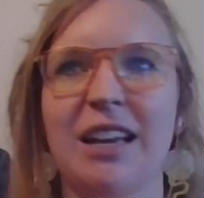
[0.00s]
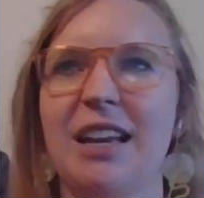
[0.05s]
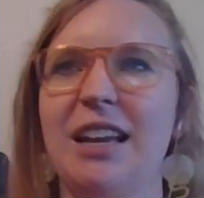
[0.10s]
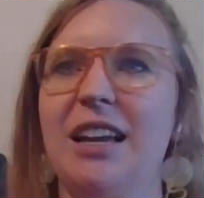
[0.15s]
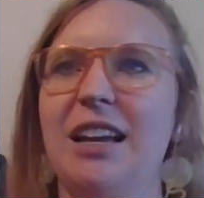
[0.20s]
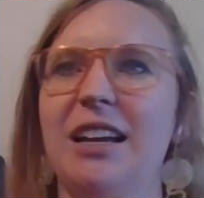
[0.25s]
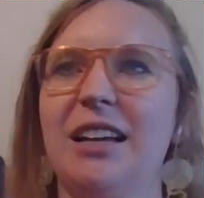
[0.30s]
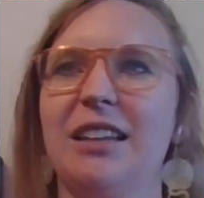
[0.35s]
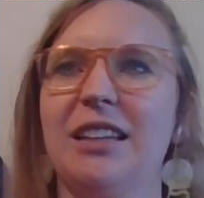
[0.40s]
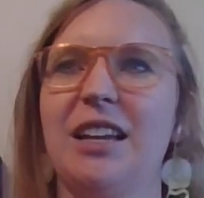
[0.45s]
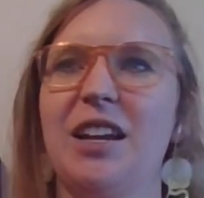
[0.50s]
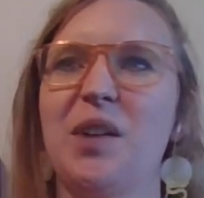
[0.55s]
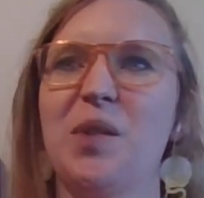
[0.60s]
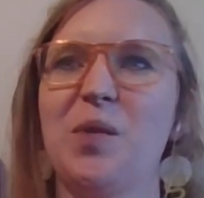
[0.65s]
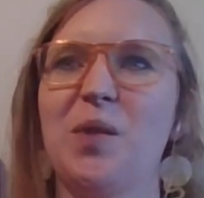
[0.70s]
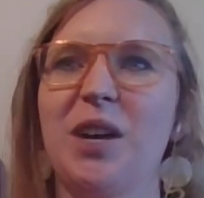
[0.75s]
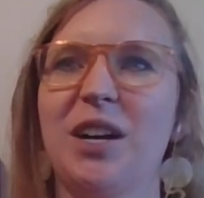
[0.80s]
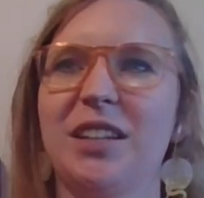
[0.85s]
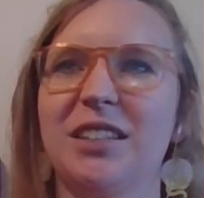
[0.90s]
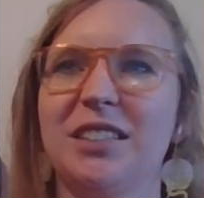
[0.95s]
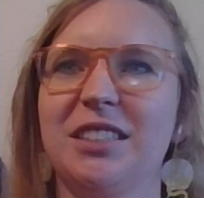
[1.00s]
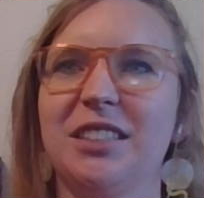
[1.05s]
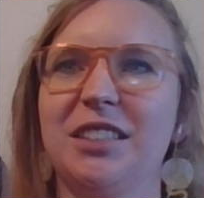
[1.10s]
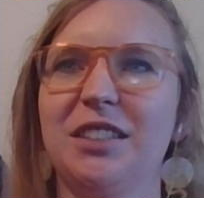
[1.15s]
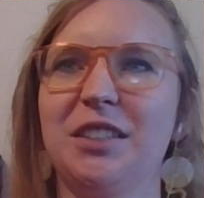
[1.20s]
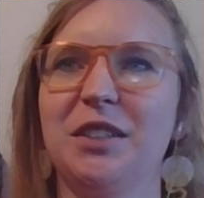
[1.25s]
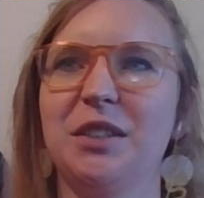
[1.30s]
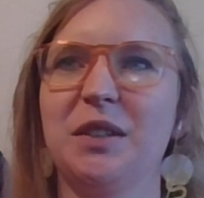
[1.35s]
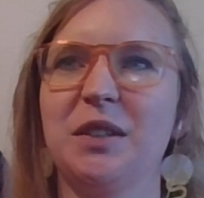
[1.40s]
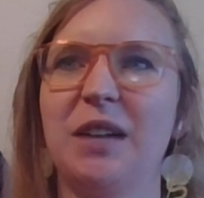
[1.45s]
and they want
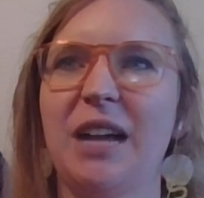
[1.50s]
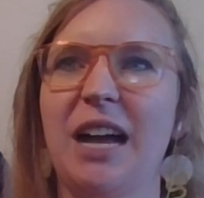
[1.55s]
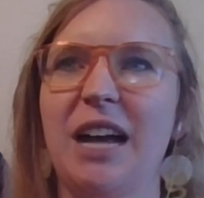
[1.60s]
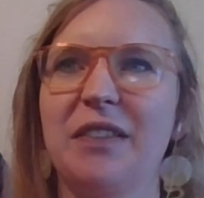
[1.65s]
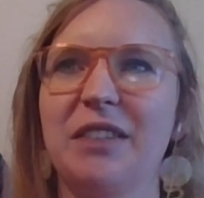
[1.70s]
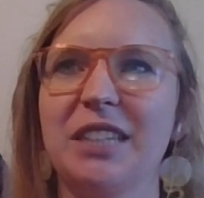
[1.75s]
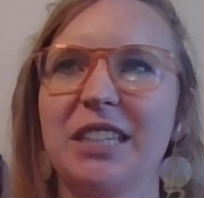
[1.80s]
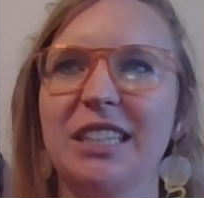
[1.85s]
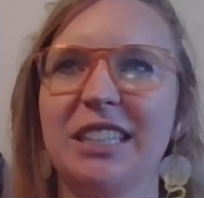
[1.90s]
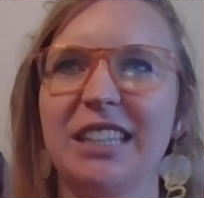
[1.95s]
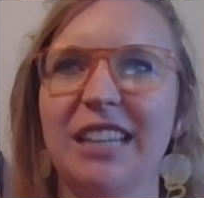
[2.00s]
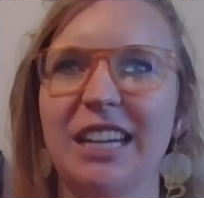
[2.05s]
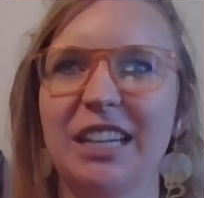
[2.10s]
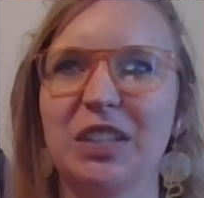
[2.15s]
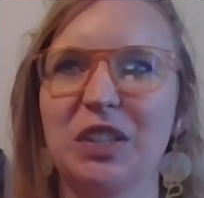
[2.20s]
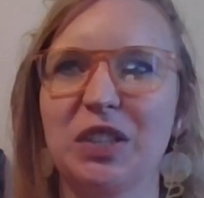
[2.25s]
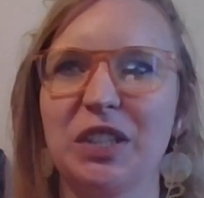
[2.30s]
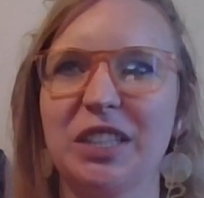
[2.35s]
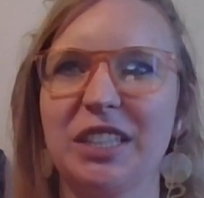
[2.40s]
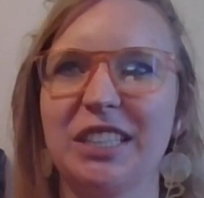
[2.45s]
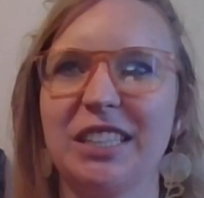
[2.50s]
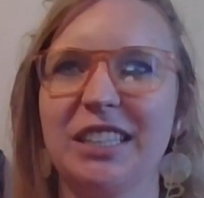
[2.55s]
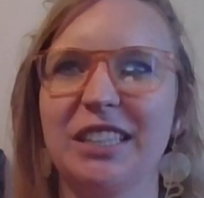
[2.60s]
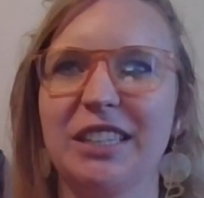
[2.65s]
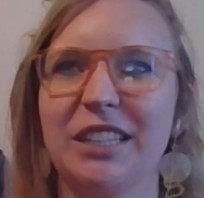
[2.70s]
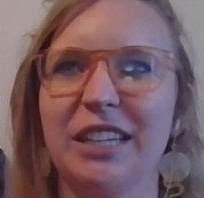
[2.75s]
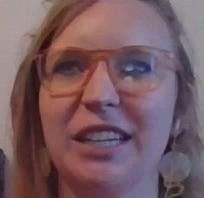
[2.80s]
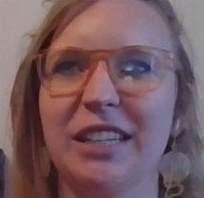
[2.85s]
to have a connection and,